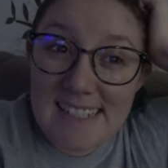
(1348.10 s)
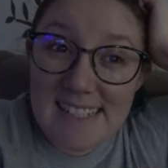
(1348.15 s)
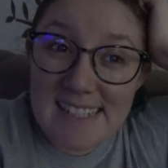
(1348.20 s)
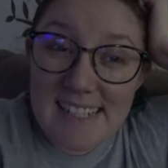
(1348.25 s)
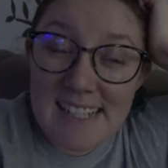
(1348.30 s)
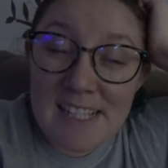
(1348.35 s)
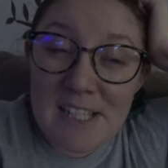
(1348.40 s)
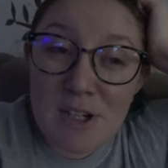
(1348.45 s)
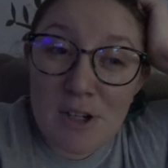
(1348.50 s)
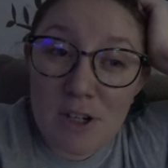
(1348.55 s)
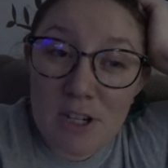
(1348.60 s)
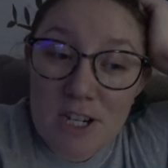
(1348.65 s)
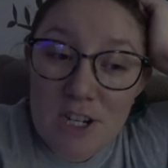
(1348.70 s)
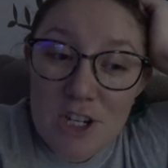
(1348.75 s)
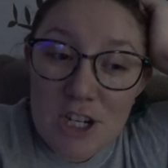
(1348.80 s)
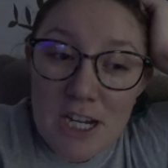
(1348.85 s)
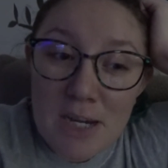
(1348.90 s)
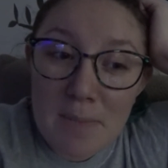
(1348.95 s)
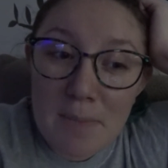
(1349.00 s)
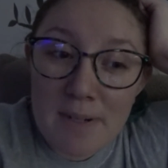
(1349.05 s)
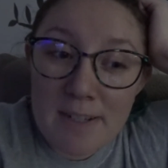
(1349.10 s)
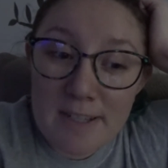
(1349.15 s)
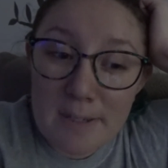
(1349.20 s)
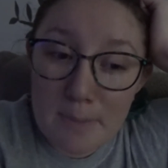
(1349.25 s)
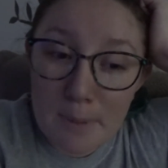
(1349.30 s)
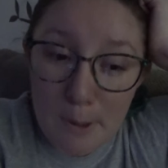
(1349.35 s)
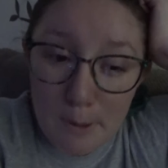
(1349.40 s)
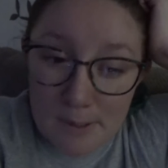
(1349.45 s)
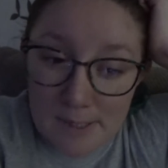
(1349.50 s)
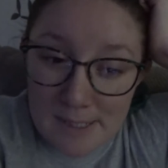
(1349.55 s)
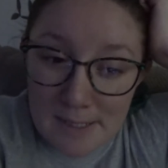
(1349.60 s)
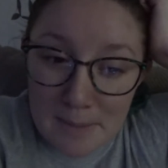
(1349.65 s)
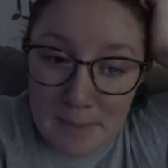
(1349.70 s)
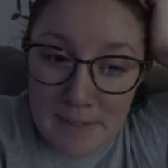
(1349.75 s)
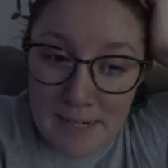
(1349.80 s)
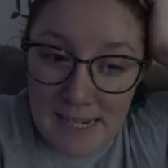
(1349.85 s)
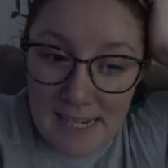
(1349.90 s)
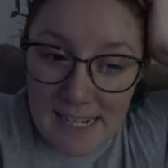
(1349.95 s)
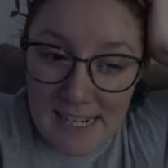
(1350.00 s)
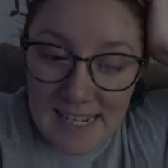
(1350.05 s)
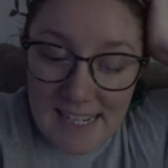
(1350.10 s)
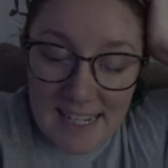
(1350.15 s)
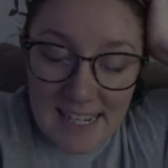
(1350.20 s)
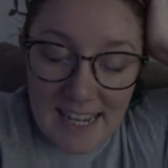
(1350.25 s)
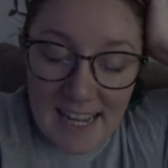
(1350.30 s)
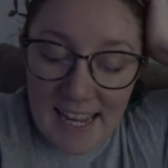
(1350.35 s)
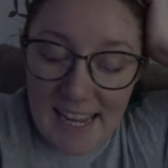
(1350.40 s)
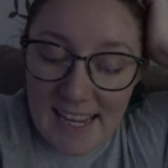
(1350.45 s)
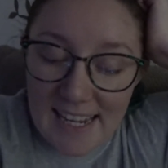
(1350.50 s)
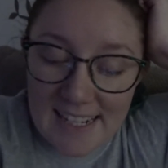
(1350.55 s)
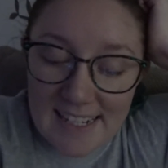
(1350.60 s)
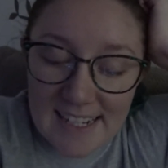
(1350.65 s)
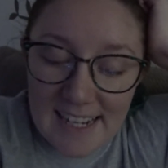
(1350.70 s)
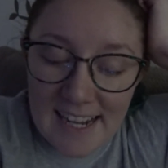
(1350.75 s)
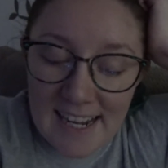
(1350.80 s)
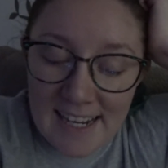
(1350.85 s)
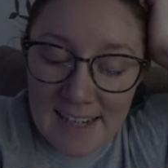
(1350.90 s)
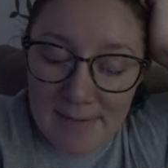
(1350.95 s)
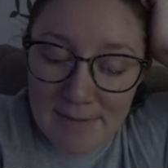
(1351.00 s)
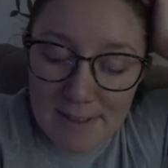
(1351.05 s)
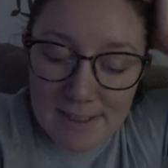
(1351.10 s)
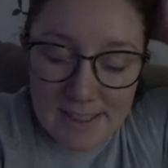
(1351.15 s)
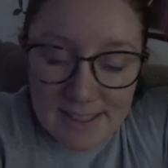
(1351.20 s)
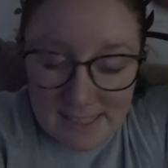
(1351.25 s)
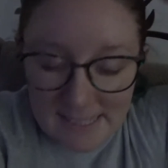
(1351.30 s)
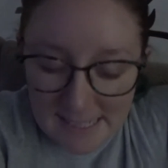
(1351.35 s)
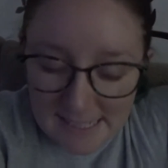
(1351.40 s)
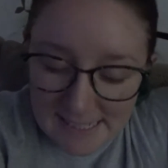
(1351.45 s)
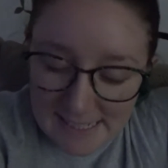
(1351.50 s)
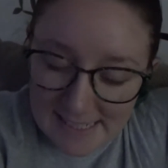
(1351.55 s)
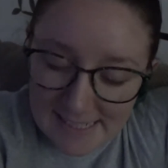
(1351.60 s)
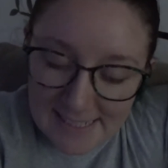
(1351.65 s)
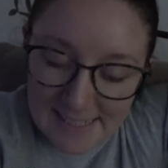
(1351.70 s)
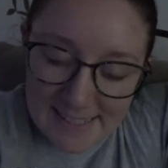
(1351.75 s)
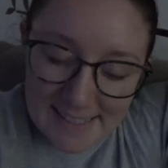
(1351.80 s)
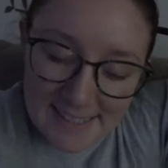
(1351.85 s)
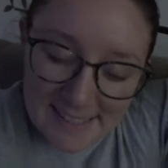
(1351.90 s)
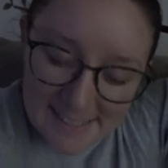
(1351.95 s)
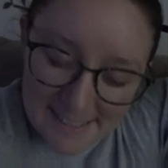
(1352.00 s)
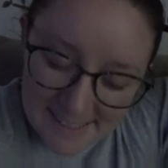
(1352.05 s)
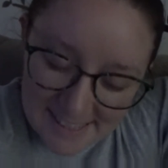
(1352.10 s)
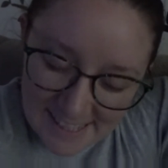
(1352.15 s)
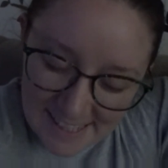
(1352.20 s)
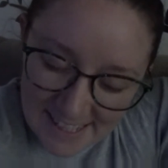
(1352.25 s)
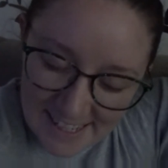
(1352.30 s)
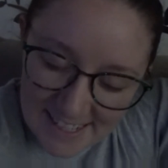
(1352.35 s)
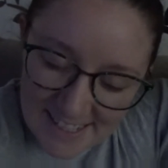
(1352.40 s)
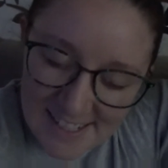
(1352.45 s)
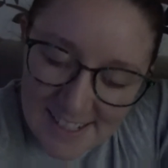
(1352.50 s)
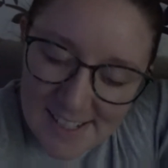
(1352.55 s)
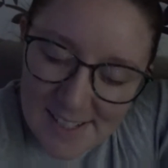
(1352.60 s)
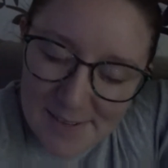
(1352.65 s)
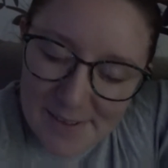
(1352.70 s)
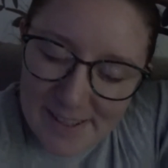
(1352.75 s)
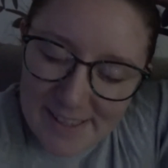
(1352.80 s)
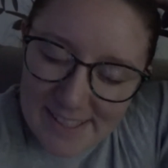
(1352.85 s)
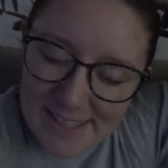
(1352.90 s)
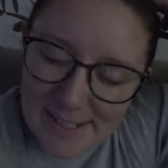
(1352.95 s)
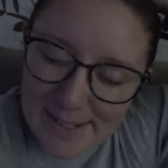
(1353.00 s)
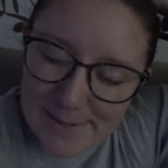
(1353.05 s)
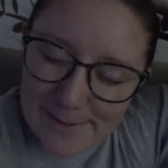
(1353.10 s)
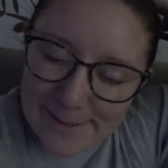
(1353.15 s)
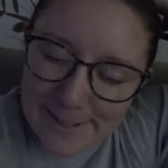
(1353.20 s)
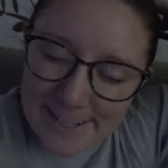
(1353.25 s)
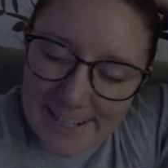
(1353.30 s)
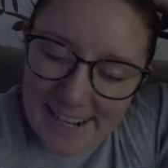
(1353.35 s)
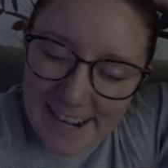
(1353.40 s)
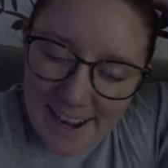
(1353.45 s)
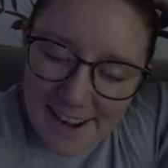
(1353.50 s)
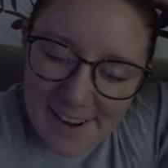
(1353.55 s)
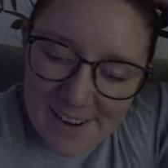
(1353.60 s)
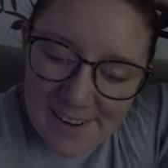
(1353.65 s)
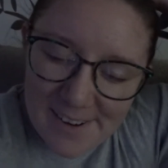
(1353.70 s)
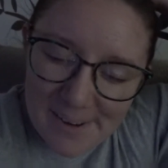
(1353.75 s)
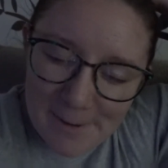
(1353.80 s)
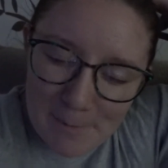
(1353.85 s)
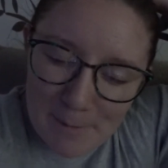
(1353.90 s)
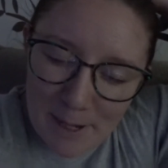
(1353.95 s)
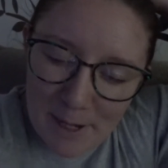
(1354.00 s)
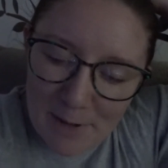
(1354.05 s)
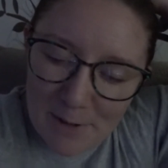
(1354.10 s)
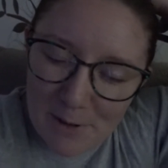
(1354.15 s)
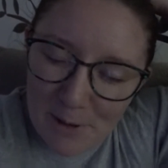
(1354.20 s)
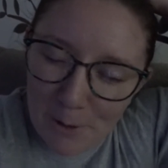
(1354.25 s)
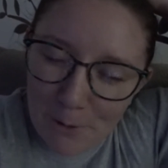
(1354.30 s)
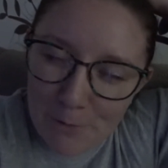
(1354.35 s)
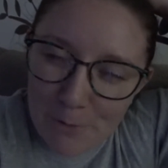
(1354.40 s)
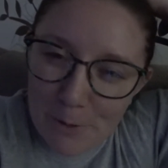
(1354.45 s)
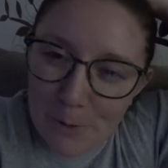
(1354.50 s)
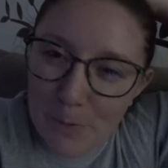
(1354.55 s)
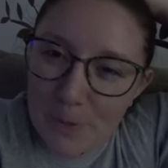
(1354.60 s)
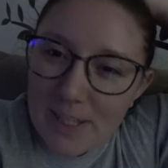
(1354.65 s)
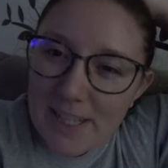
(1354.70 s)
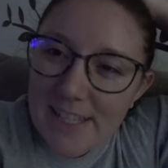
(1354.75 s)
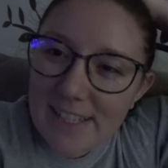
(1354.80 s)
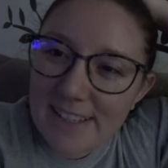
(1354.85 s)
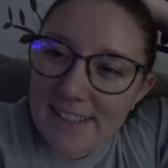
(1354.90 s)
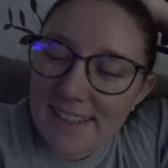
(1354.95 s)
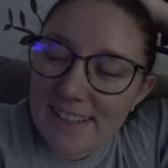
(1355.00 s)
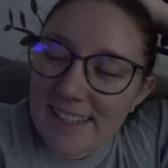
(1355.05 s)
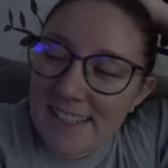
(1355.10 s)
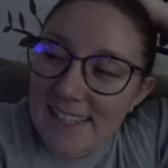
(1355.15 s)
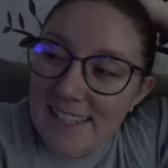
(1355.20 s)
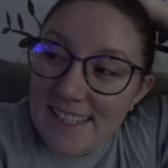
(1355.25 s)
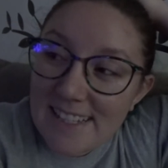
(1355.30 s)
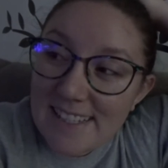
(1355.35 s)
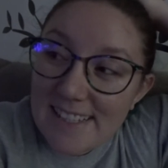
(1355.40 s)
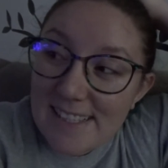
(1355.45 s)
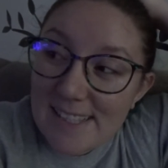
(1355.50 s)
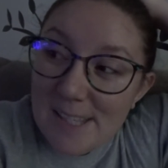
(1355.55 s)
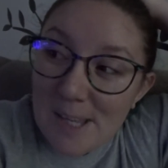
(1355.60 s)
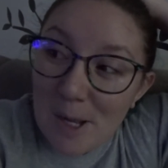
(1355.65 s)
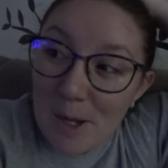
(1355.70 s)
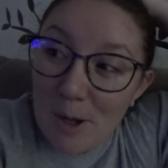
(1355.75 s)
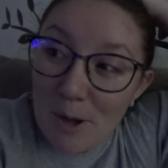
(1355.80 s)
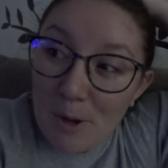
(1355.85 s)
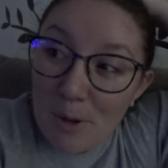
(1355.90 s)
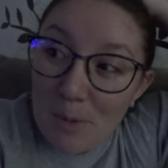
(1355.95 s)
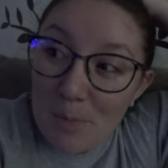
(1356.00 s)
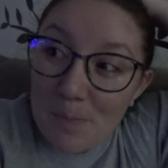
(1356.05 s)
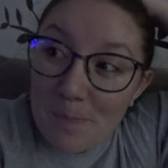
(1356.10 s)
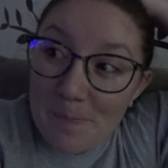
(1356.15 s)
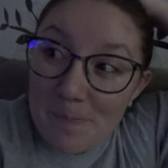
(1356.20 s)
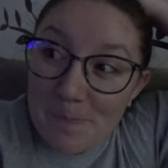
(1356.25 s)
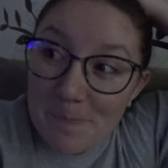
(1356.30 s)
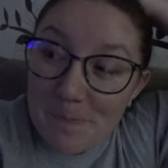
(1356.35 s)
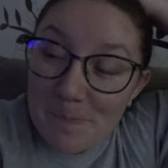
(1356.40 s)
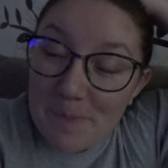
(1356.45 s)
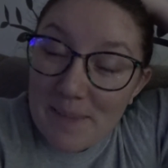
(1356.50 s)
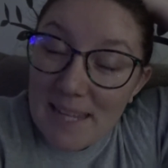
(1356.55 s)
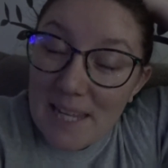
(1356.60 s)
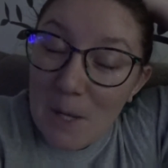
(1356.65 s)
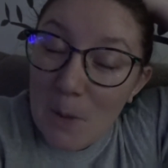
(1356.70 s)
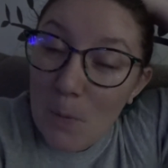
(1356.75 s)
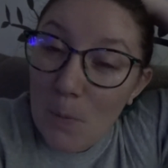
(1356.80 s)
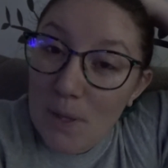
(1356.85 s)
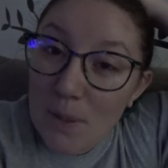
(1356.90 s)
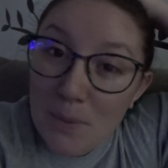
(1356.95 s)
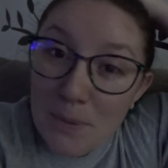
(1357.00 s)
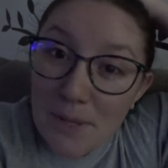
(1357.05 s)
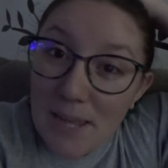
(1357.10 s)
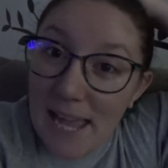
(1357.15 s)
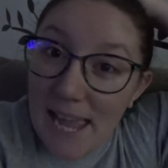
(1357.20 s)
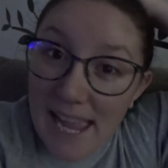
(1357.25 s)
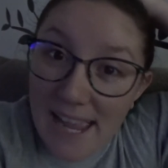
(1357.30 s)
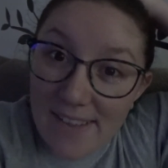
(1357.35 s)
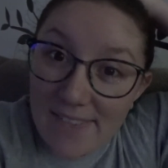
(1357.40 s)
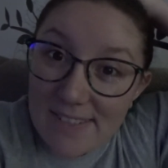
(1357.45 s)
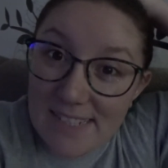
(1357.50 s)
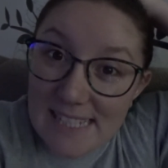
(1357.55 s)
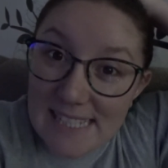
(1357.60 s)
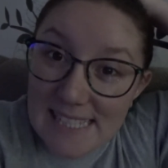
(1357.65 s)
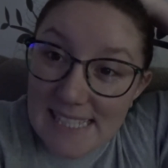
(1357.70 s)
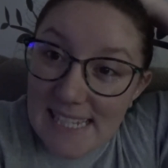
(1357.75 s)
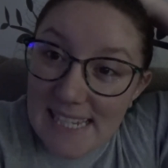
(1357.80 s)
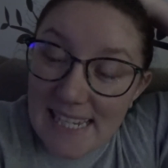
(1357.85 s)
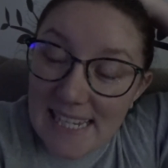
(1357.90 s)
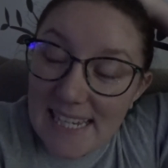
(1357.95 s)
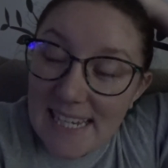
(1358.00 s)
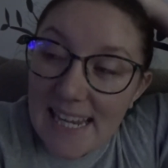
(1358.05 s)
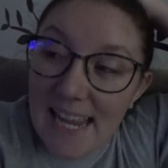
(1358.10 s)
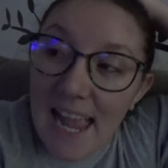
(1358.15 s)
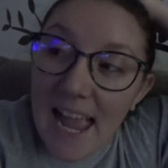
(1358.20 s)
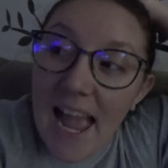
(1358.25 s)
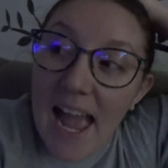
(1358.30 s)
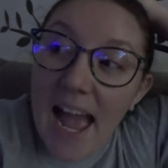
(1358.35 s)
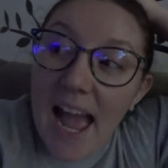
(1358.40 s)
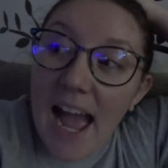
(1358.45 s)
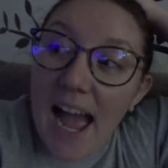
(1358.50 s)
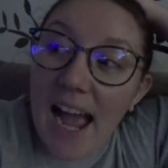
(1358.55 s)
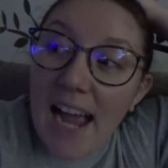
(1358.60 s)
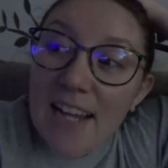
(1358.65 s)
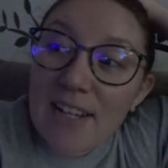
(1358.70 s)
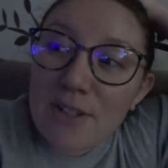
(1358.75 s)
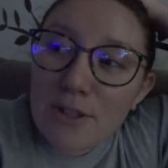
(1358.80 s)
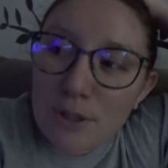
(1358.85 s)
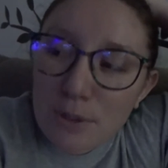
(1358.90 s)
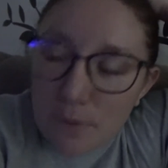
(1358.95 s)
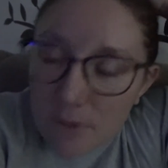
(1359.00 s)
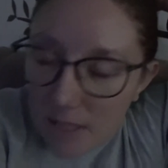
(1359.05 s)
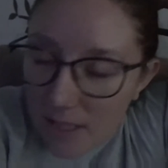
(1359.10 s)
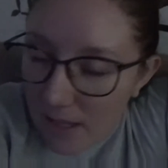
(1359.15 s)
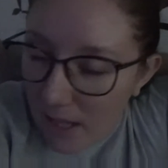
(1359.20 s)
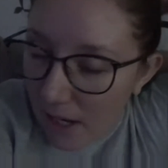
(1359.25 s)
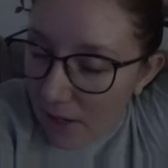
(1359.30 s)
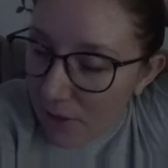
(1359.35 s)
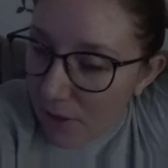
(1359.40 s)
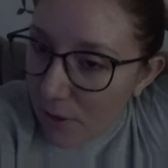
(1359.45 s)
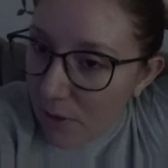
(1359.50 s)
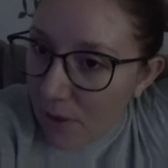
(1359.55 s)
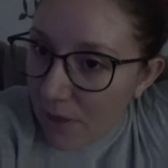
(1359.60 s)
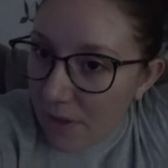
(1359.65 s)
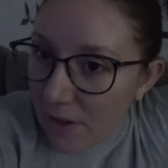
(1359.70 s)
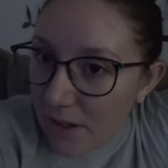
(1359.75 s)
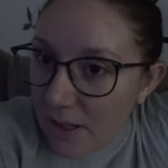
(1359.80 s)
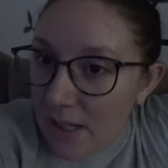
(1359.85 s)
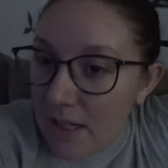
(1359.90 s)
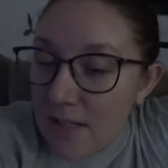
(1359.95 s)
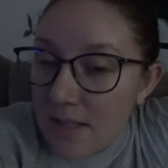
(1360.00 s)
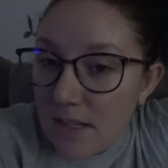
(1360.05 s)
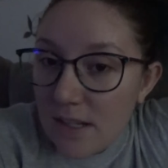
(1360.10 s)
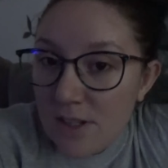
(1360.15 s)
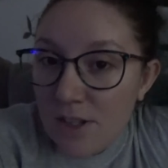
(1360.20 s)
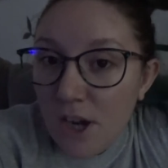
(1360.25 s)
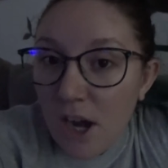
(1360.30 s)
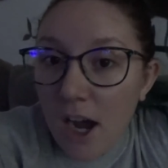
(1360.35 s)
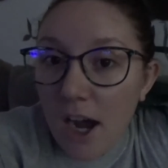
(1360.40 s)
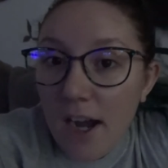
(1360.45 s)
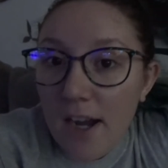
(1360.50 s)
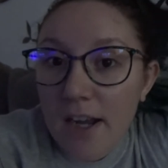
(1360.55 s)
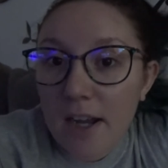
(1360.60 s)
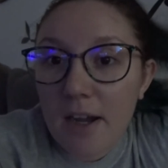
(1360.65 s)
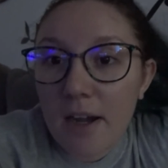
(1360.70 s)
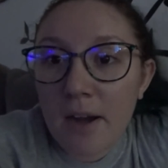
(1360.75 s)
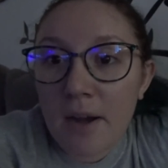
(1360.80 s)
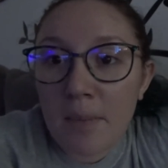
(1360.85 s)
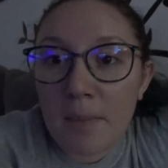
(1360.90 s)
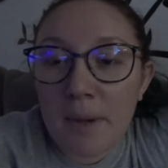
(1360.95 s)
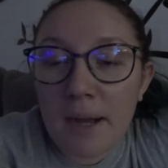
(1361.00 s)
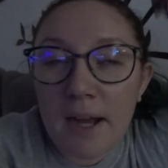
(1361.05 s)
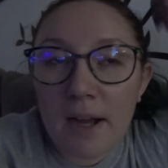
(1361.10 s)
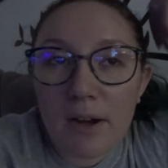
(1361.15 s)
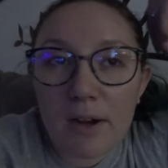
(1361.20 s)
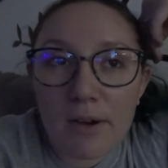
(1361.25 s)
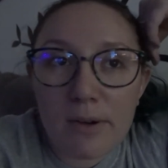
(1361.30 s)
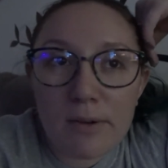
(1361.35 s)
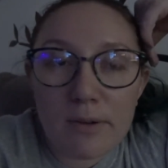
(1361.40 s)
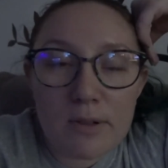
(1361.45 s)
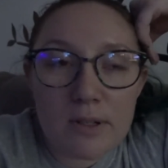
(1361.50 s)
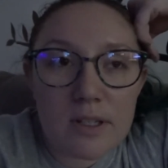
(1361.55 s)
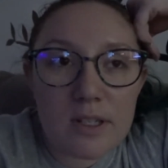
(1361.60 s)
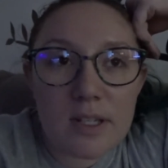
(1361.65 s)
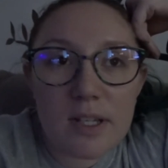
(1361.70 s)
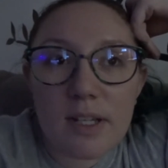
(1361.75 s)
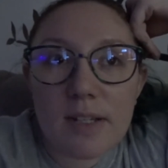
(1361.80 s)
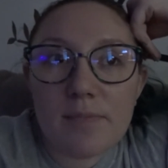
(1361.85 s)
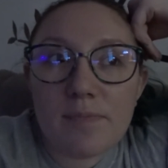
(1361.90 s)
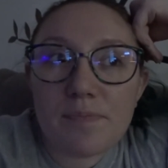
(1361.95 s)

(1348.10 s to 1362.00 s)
it's cringy, but it's supposed to be. And I'm just like, ugh, I just want this to work out, but I don't know if it will. So we will have to see. I do really like, though, that there is a talk about,